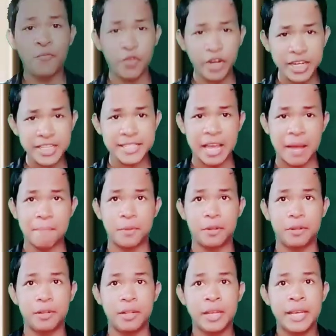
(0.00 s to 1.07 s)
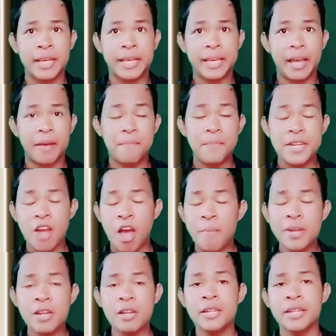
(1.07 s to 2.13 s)
for example, a
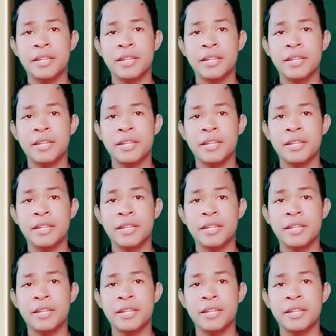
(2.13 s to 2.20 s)
phenomenon